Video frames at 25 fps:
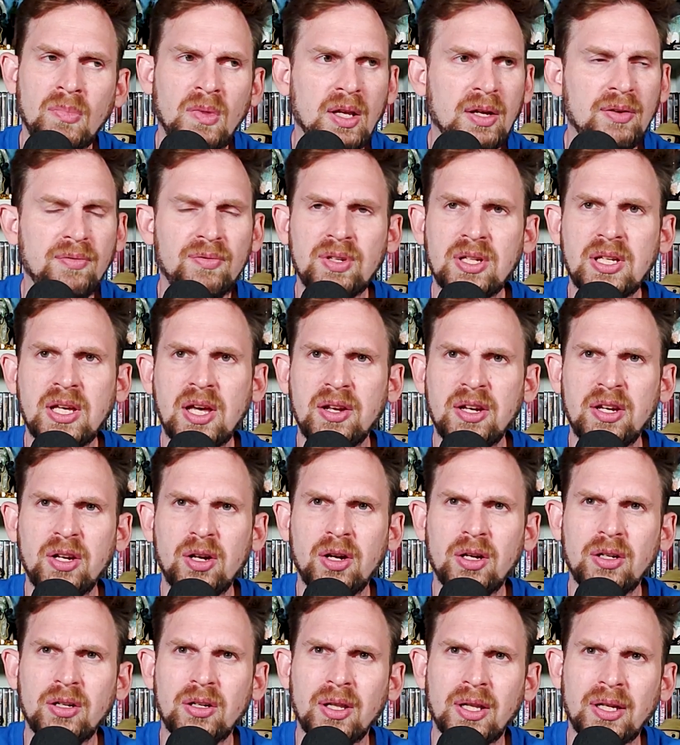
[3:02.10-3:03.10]
Even you get near
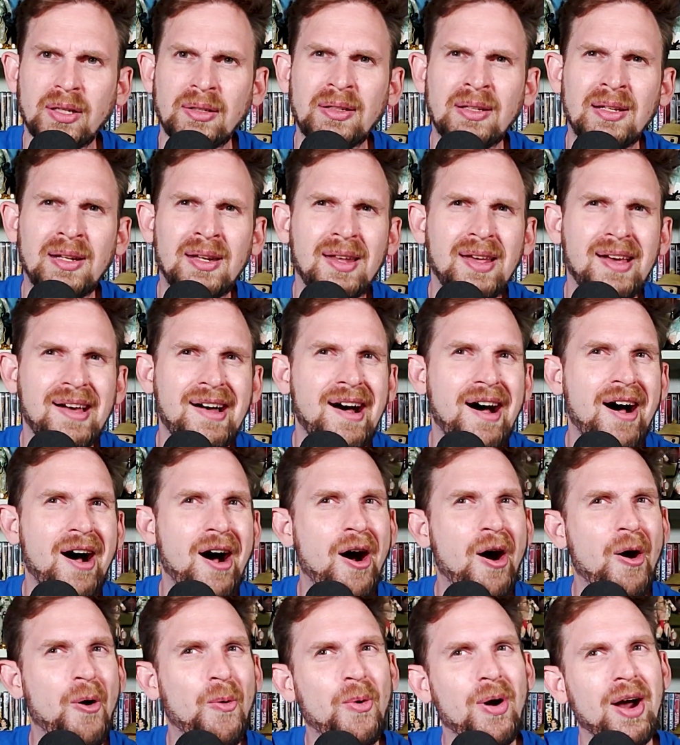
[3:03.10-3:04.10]
it and you're like,
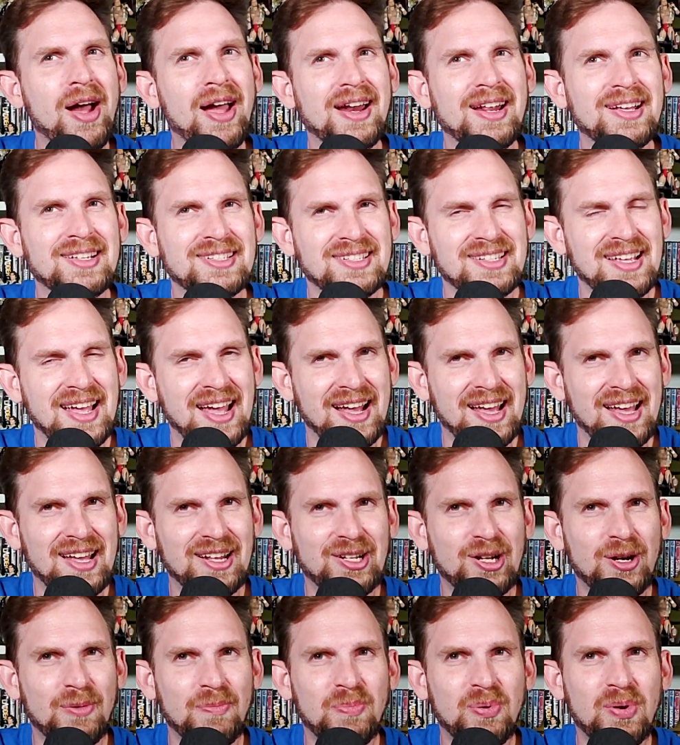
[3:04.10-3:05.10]
no, wait a second.
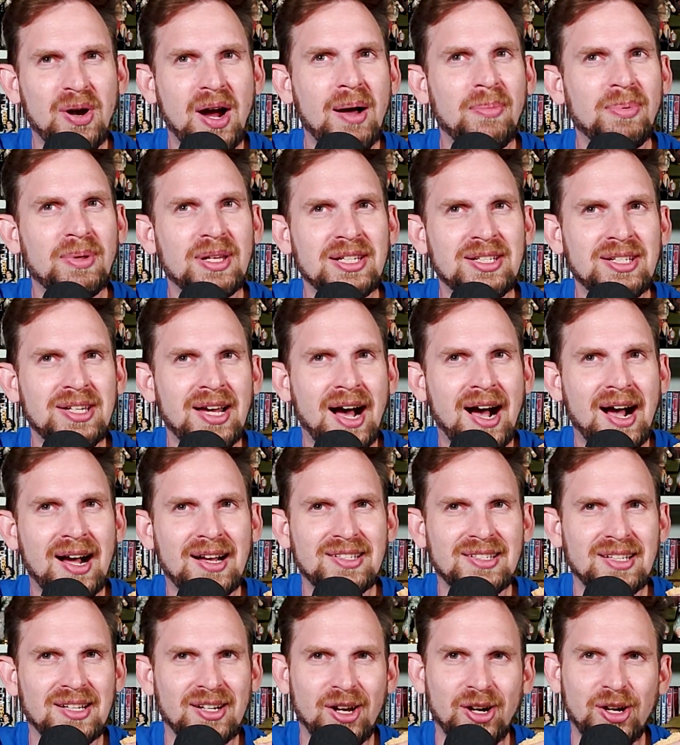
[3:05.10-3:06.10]
You're probably
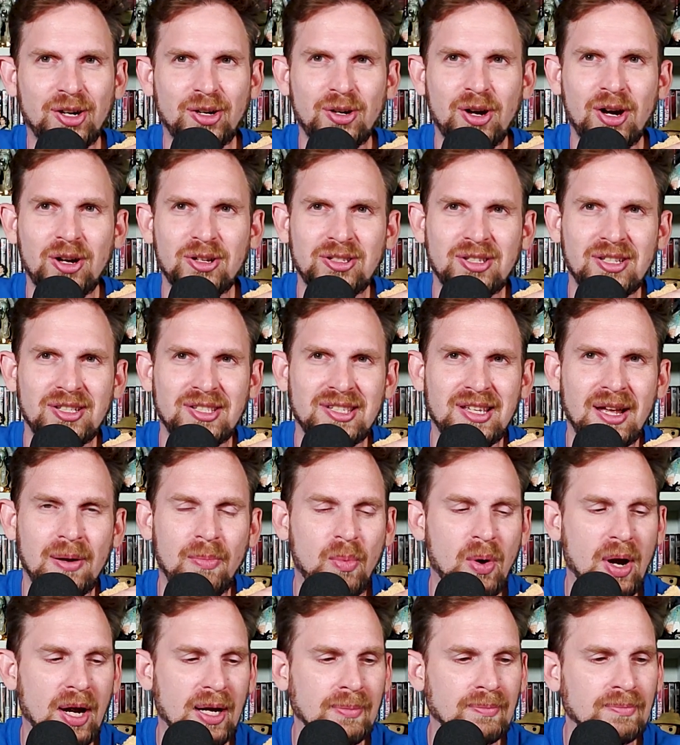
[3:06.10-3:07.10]
toxic or gross in some
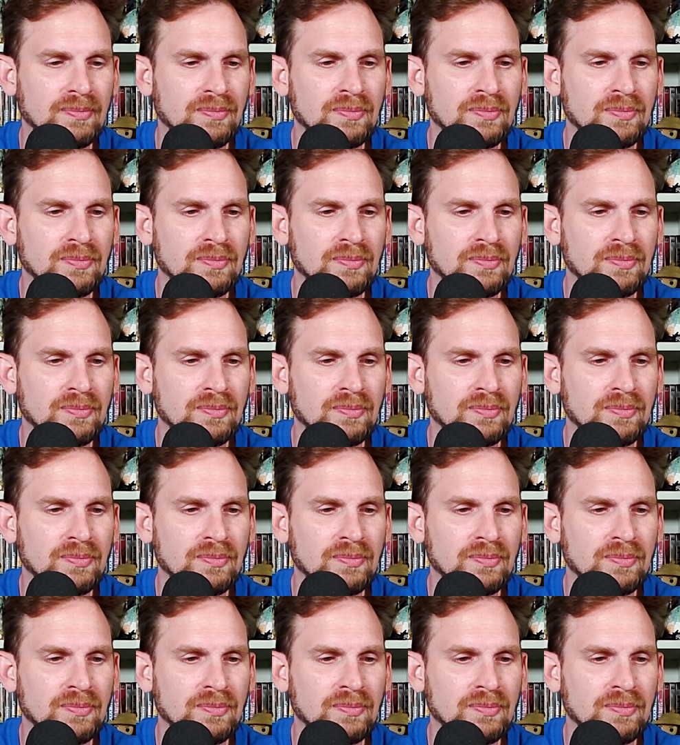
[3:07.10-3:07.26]
way.